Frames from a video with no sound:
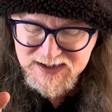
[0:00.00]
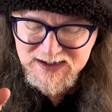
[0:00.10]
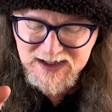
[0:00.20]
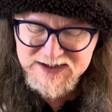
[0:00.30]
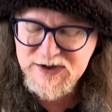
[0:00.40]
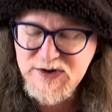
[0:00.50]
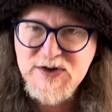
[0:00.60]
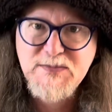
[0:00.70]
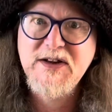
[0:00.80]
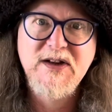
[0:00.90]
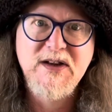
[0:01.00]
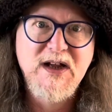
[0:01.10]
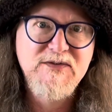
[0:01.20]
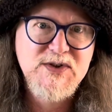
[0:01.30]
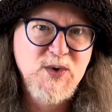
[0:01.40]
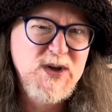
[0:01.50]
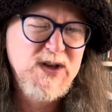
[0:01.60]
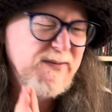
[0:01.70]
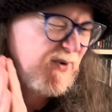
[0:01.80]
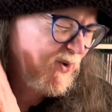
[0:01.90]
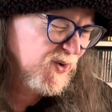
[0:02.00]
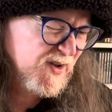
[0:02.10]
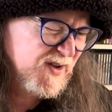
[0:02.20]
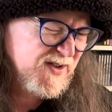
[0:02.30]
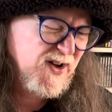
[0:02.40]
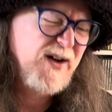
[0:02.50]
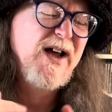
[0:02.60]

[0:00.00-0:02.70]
And they used to play the Love Is All clip all the time.